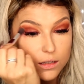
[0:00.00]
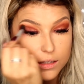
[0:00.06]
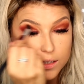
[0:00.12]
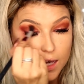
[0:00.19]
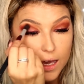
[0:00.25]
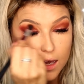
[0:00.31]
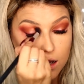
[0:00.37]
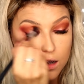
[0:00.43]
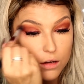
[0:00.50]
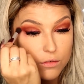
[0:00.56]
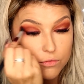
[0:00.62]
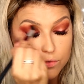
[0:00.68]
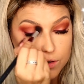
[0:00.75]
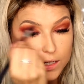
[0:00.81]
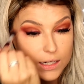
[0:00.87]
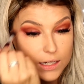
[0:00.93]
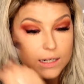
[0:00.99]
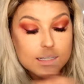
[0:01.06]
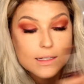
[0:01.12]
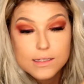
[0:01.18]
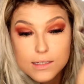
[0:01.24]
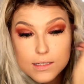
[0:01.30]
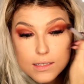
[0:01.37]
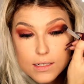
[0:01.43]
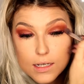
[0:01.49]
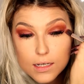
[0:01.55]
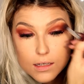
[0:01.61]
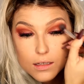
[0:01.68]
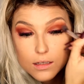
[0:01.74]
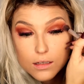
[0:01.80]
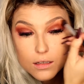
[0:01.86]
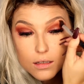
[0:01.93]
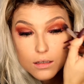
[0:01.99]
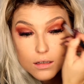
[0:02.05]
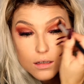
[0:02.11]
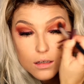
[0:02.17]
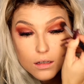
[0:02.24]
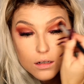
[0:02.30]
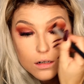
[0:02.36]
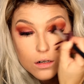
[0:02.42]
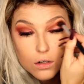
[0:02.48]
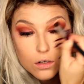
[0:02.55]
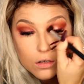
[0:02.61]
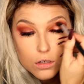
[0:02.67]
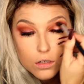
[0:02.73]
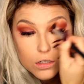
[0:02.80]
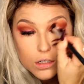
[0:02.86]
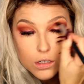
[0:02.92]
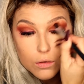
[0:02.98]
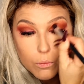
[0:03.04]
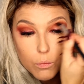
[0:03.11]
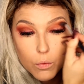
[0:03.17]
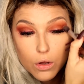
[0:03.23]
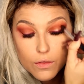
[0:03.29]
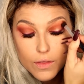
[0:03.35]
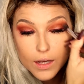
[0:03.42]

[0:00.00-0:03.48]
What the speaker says: get a realistic look at what they're